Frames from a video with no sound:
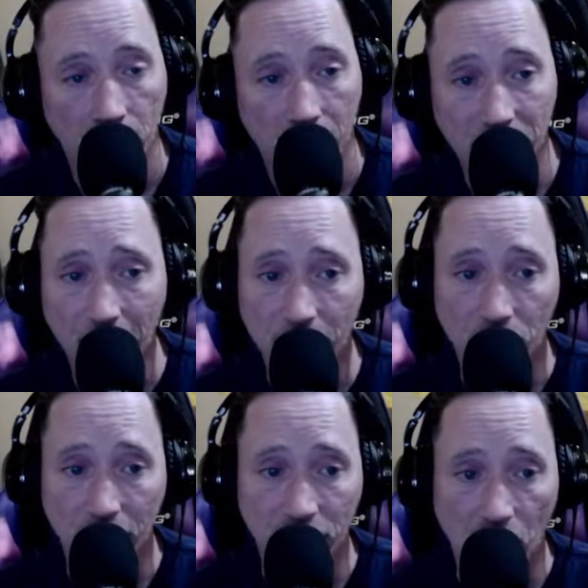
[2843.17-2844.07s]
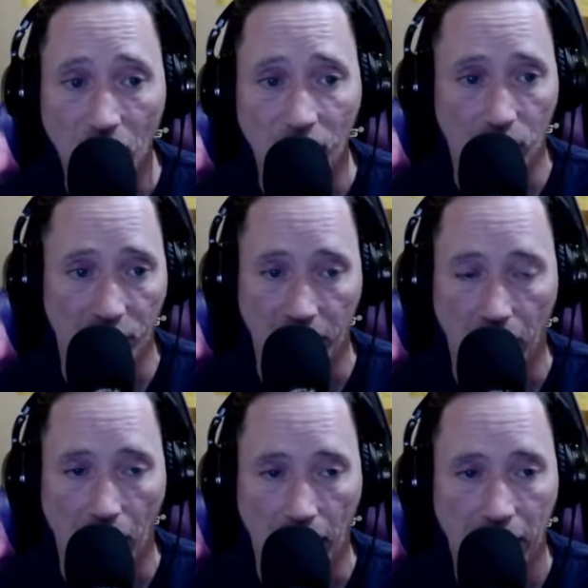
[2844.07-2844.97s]
because he even took a selfie with the
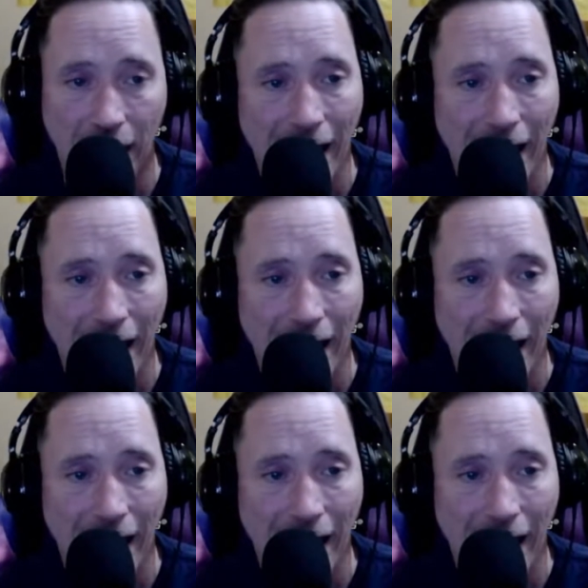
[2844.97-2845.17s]
guy.